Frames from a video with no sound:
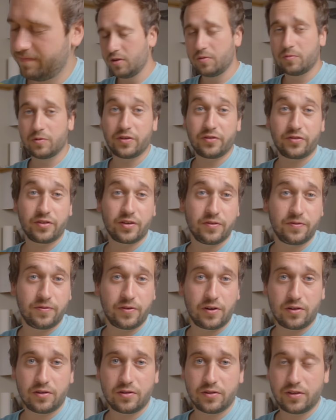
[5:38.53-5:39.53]
We're just gonna
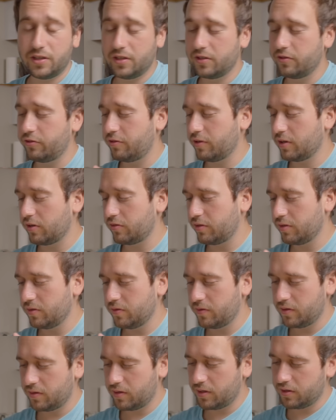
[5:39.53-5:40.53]
follow the
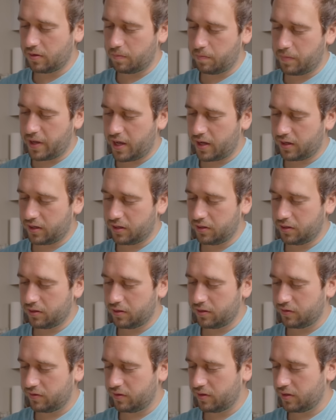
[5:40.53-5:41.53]
instructions that are on the back here.
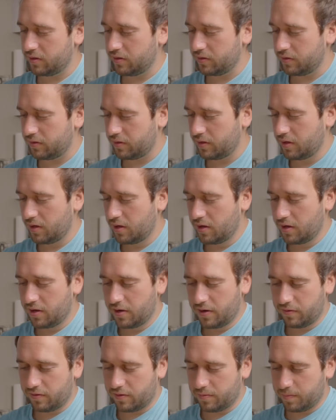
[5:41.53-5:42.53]
It says,
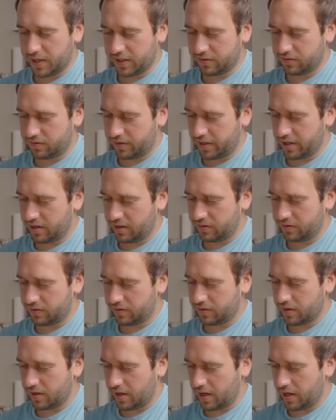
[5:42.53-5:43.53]
for best
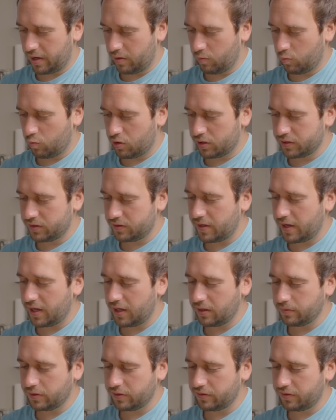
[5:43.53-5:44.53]
taste, add one
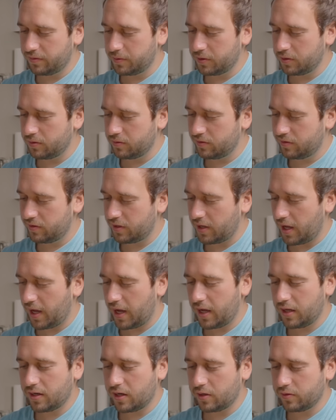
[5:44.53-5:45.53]
tablespoon to
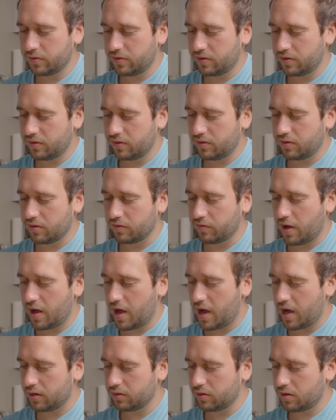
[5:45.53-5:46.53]
eight ounces of
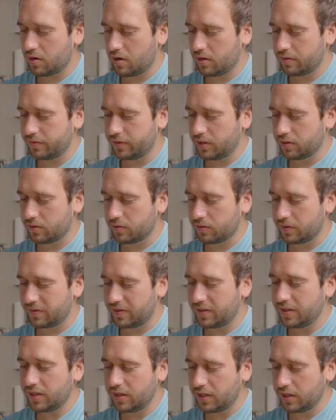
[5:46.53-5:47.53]
hot coffee or
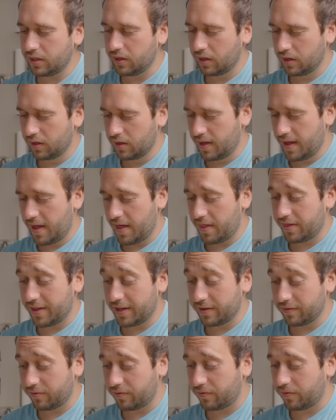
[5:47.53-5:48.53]
tea,
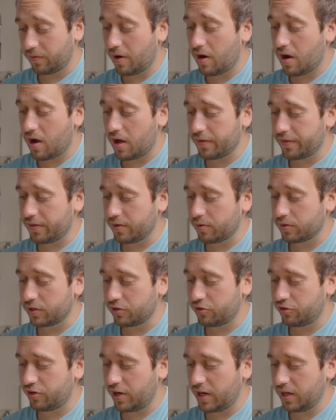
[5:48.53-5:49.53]
then froth or
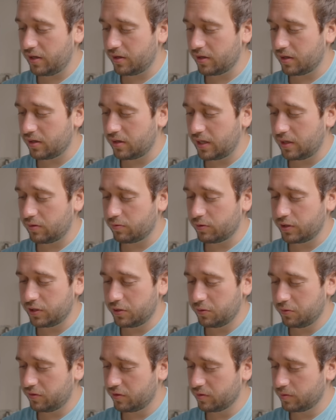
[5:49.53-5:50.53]
shake in a
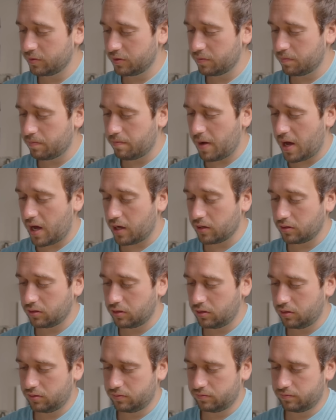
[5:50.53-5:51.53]
reusable bottle.